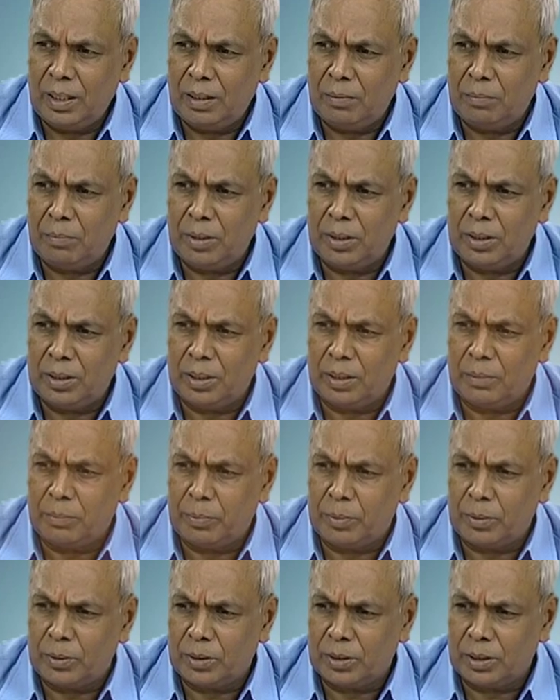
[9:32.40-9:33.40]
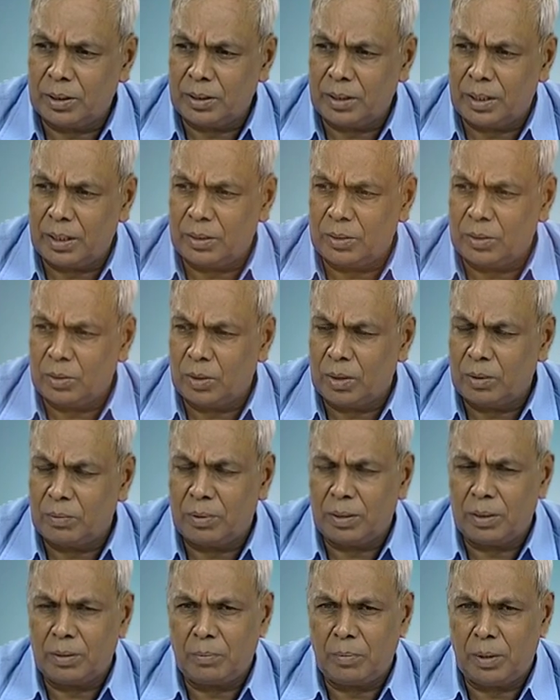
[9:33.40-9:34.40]
a major portion that is going
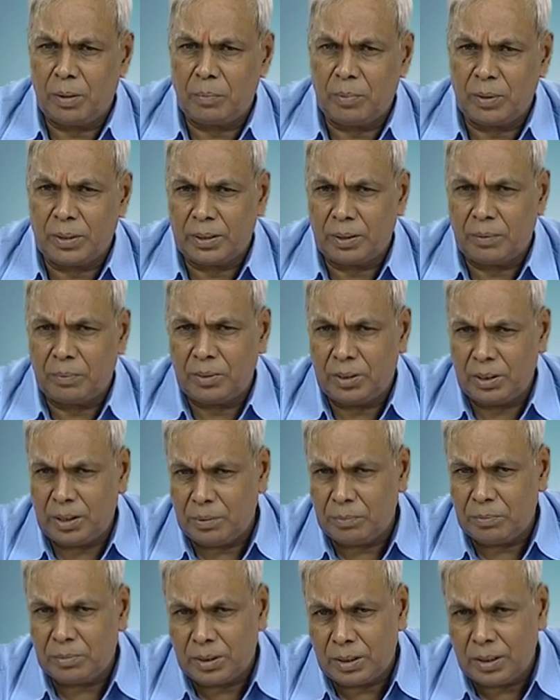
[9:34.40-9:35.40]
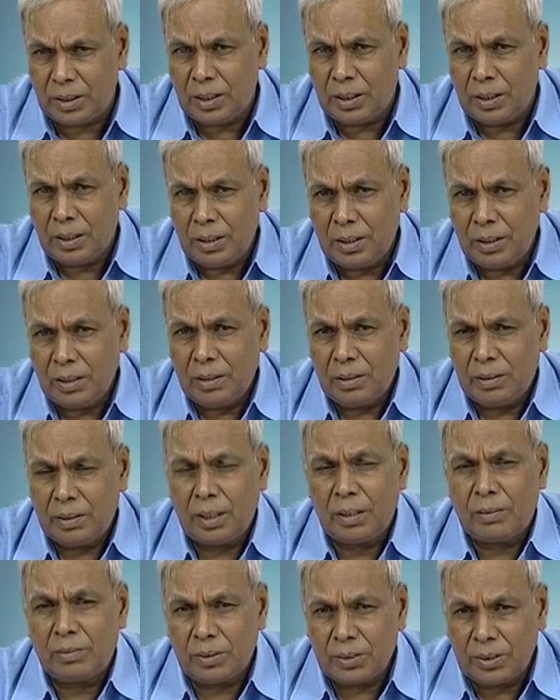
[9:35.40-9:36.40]
for the manufacture of DMT.
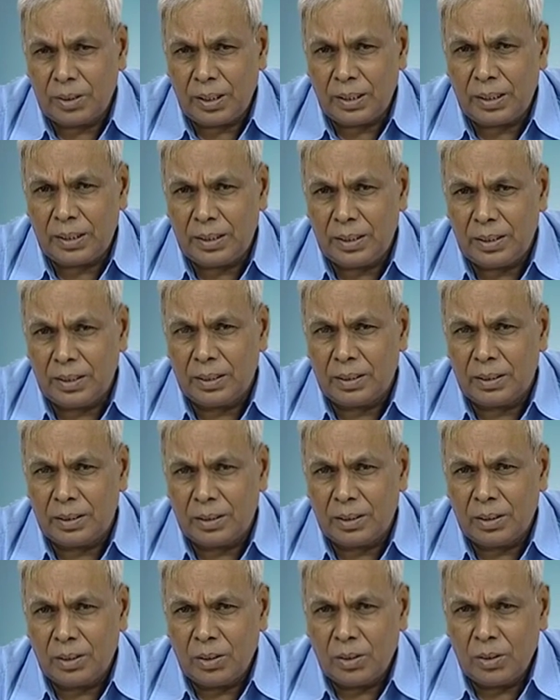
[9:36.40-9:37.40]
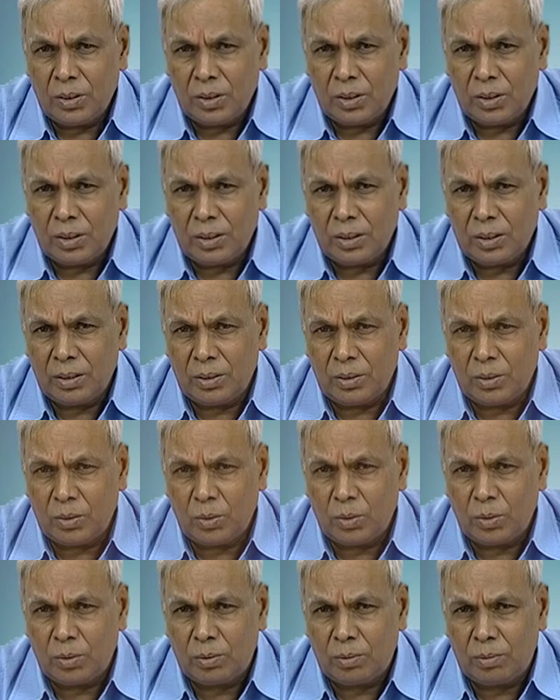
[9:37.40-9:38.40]
That was the earlier uh,
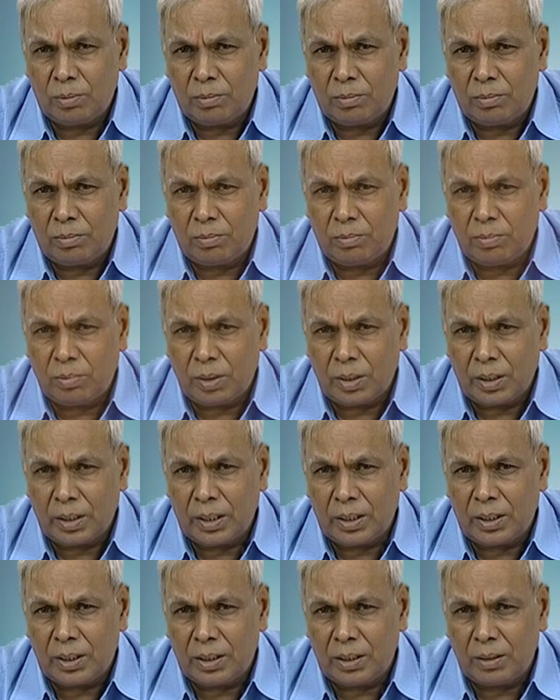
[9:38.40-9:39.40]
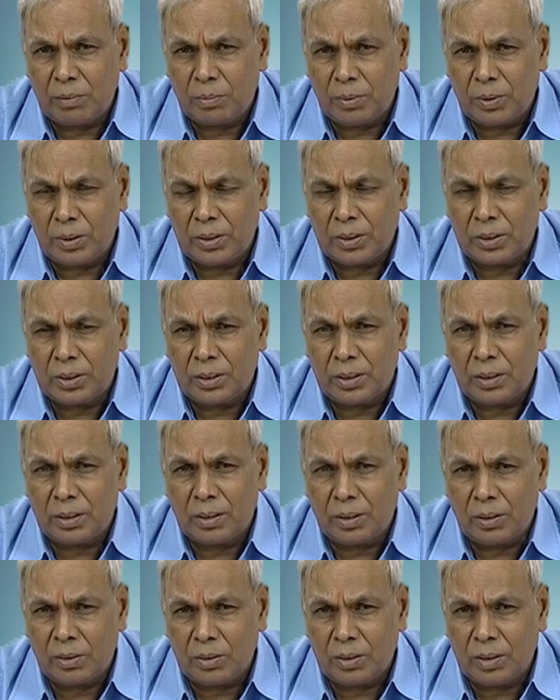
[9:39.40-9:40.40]
route for getting the polyester.
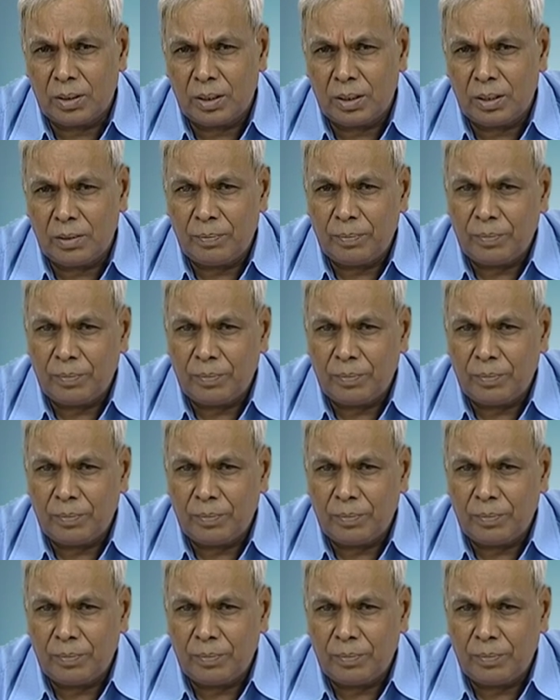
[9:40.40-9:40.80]
Now the